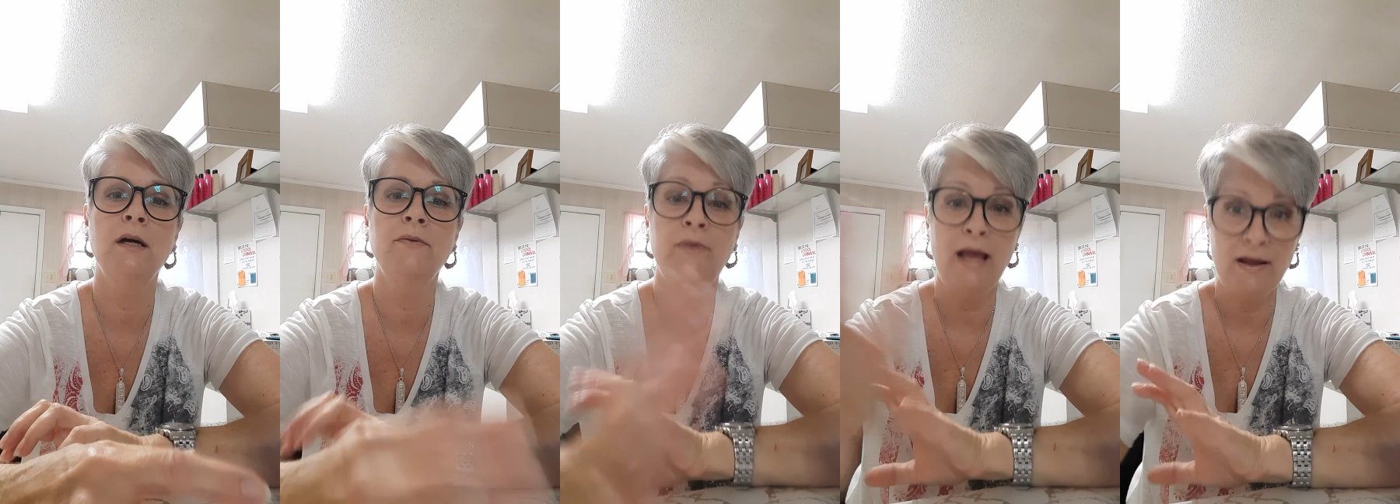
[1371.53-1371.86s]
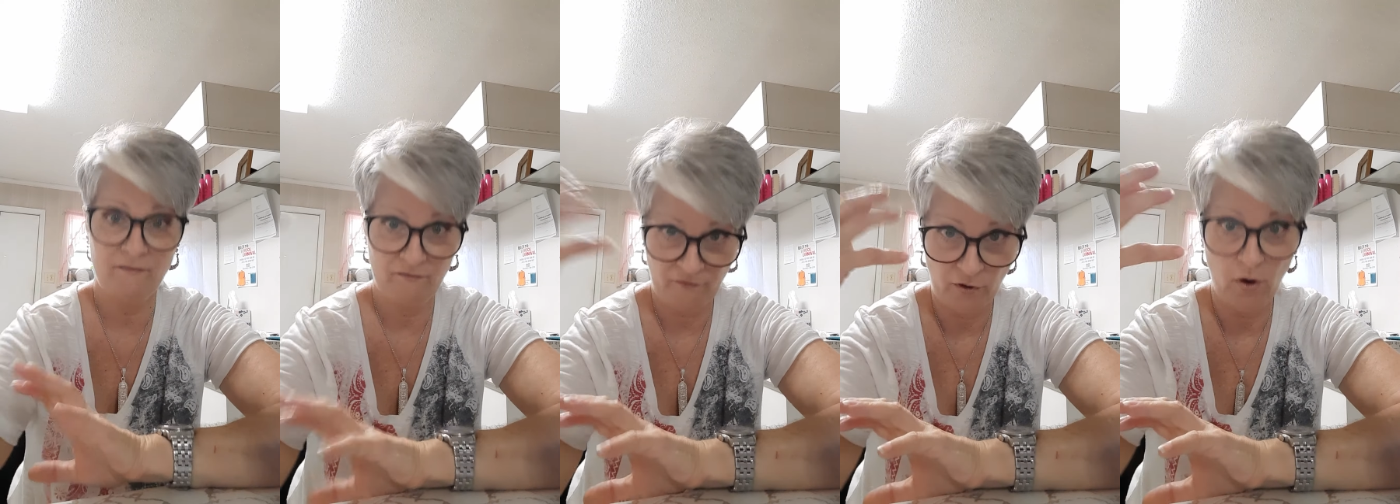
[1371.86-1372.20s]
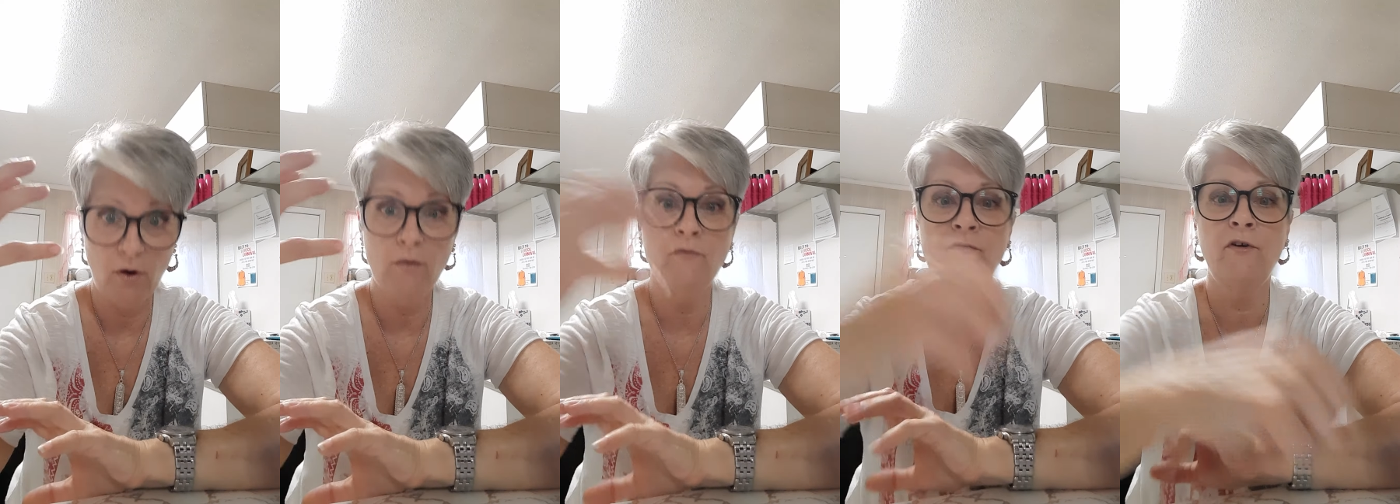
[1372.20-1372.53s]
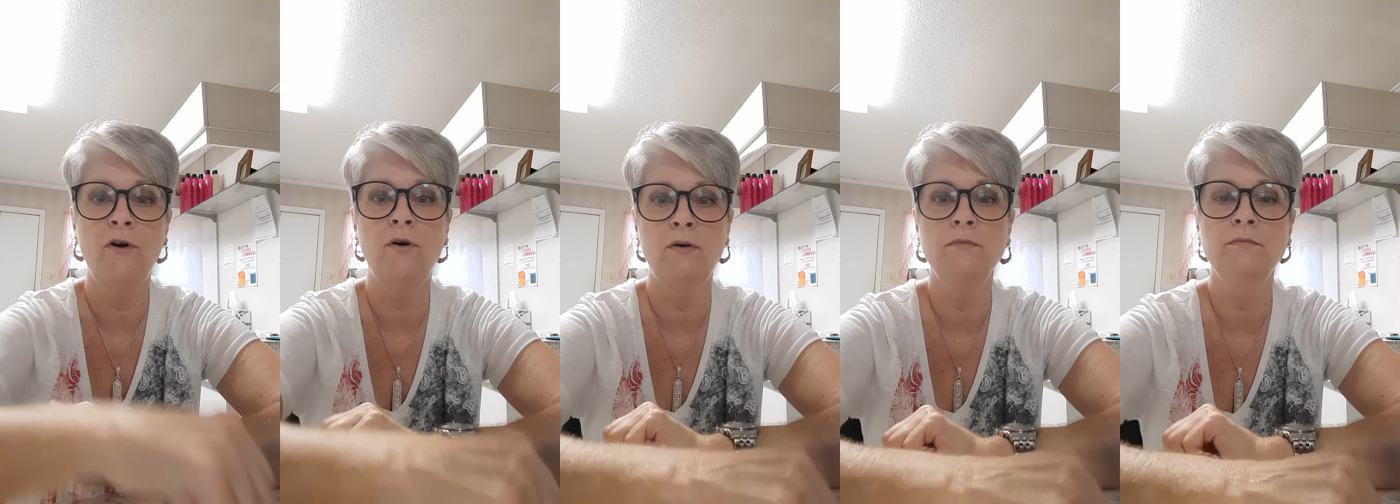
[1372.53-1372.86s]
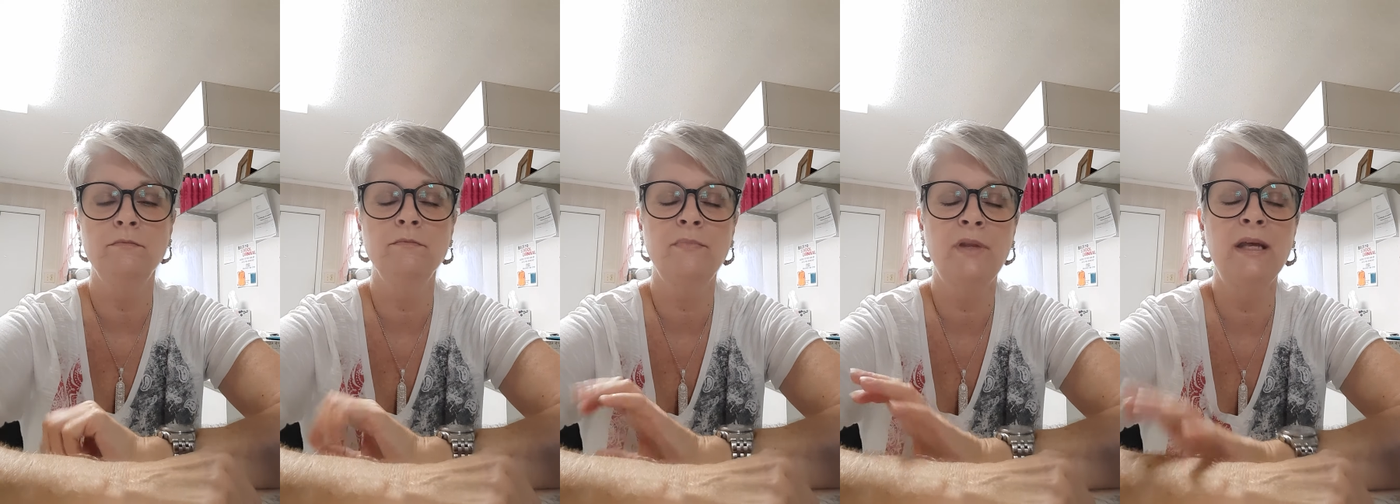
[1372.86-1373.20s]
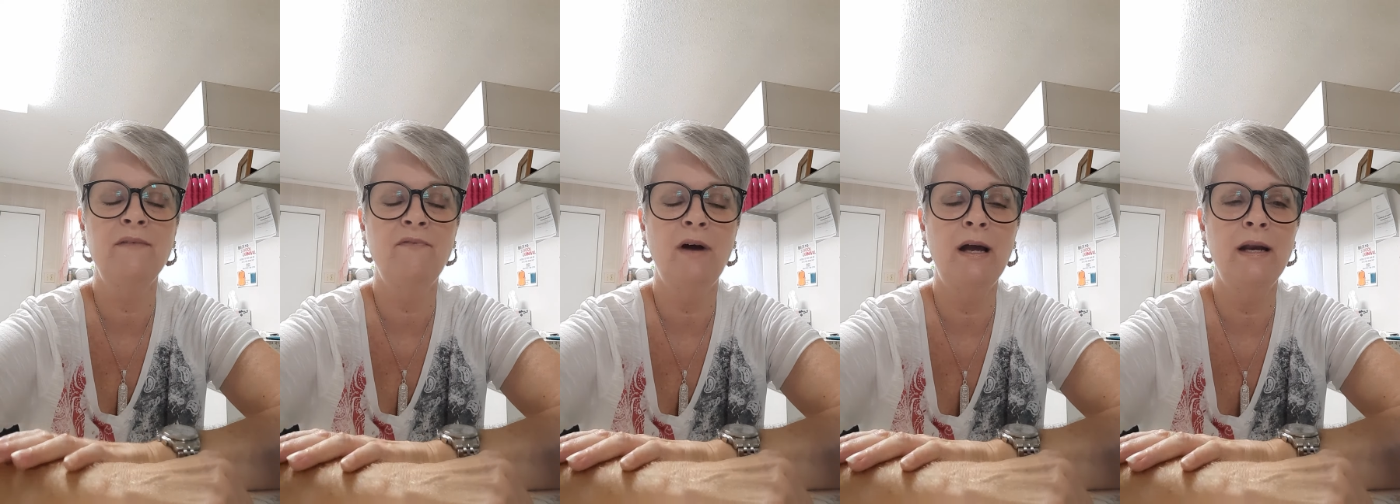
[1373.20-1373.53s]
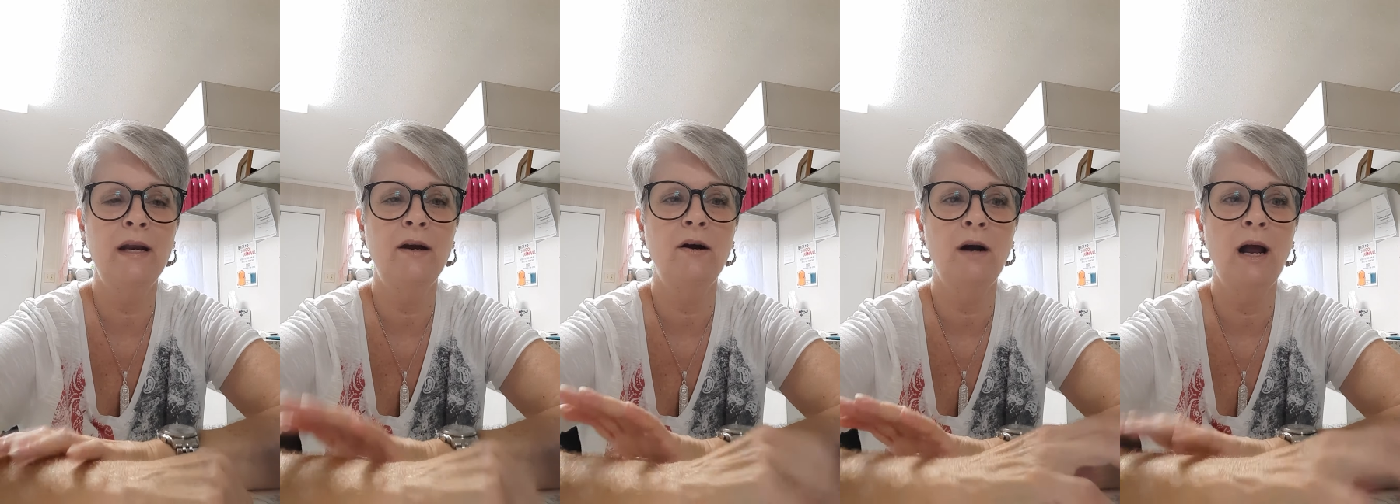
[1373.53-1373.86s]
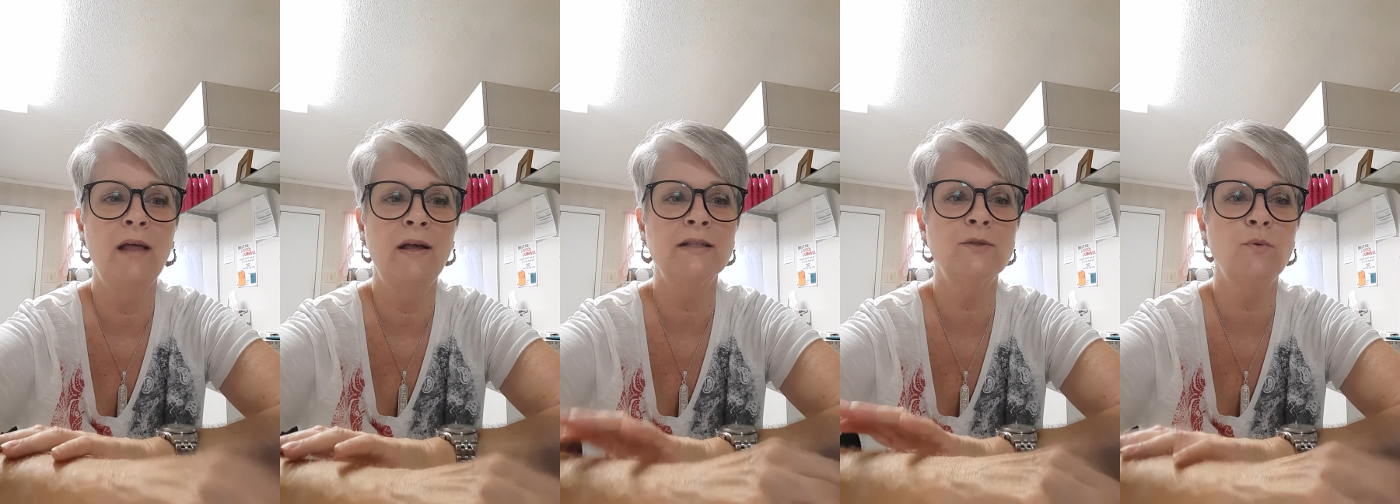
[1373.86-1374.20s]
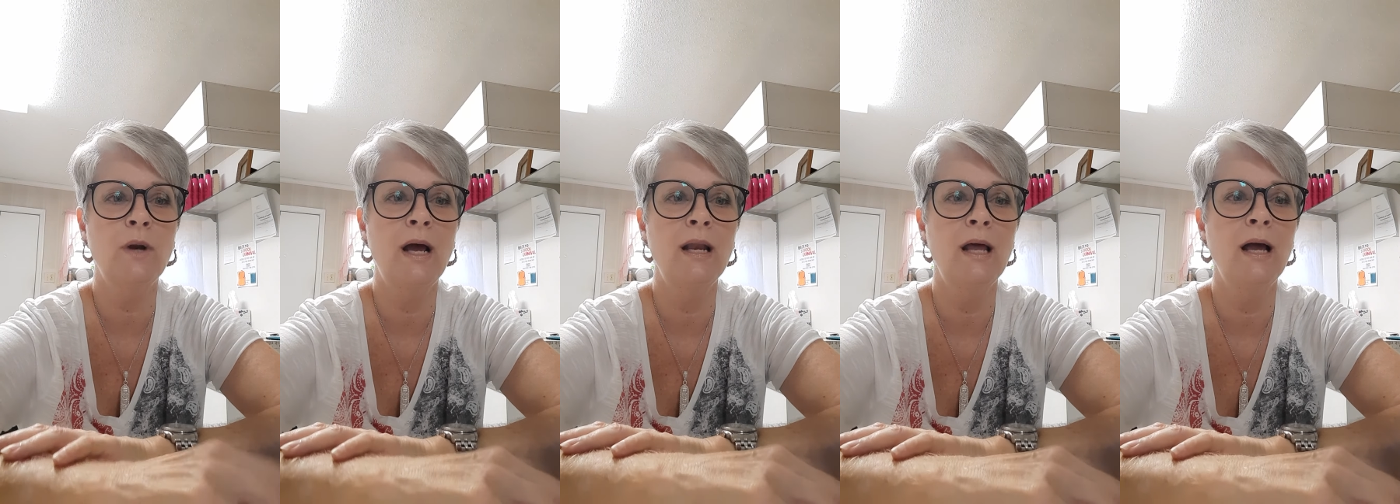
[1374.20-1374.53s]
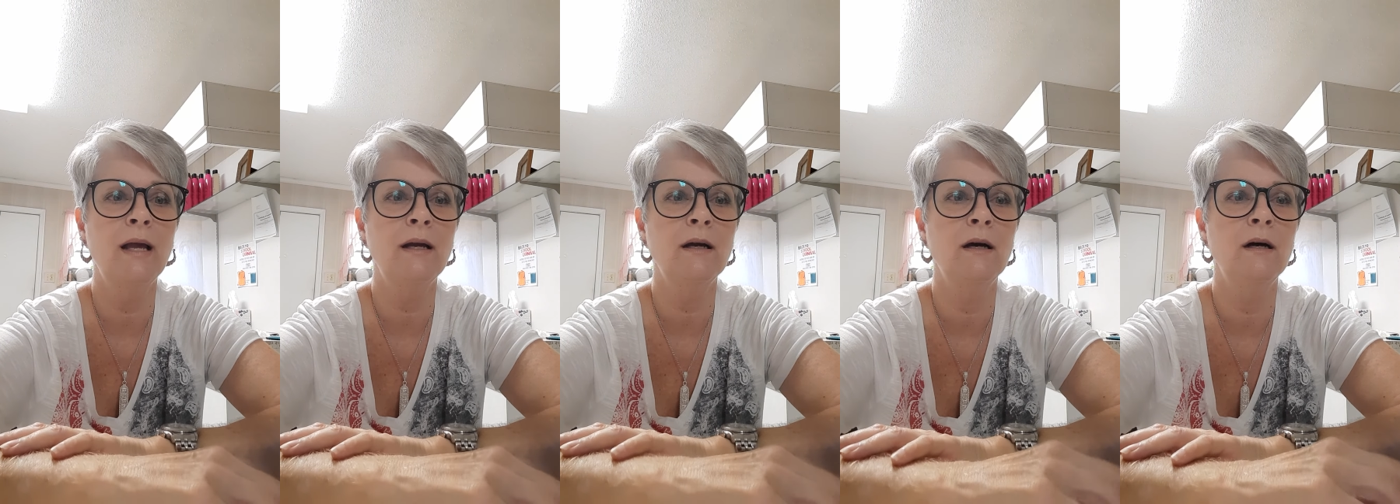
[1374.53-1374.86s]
that for thin, fine hair. That's what I like.